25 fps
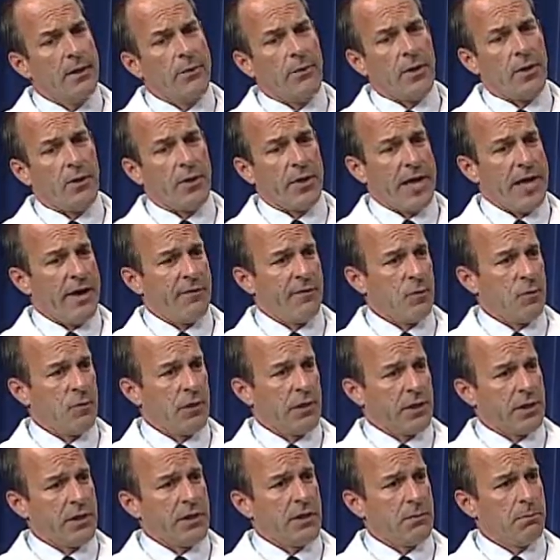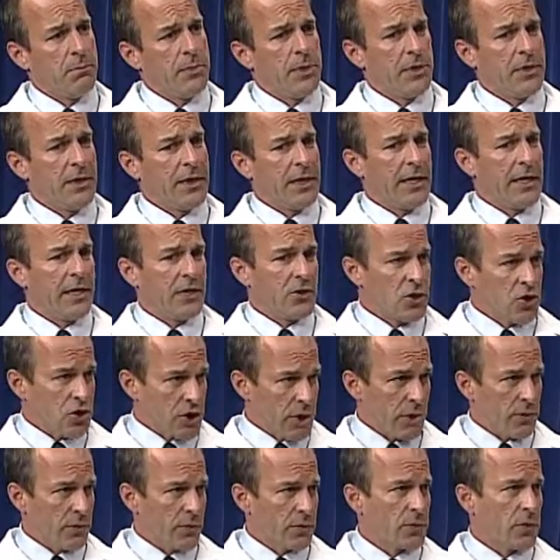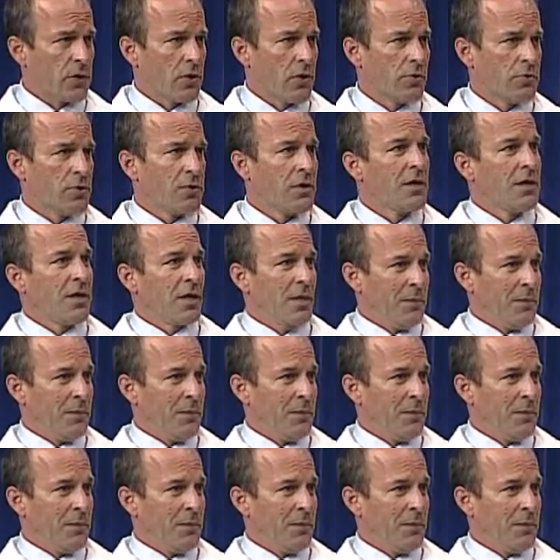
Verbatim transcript: We don't have the, really the ability in general terms.